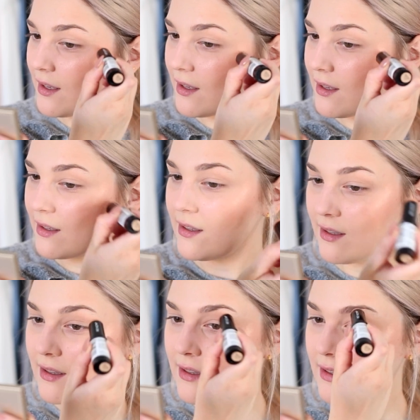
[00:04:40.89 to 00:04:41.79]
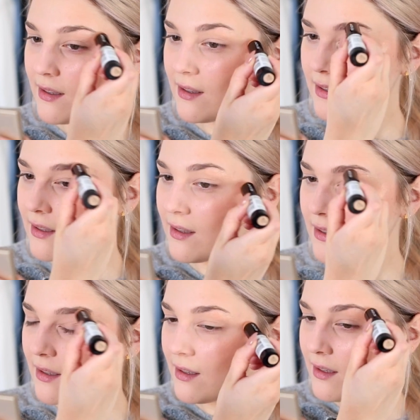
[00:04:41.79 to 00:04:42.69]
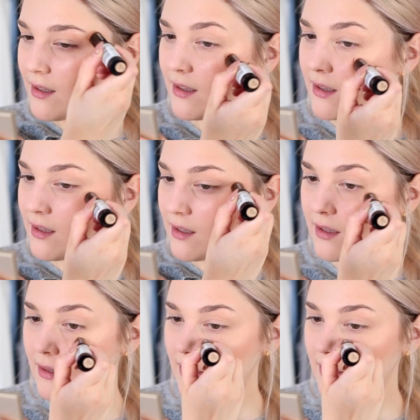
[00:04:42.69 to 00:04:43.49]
I feel like these sort of stick products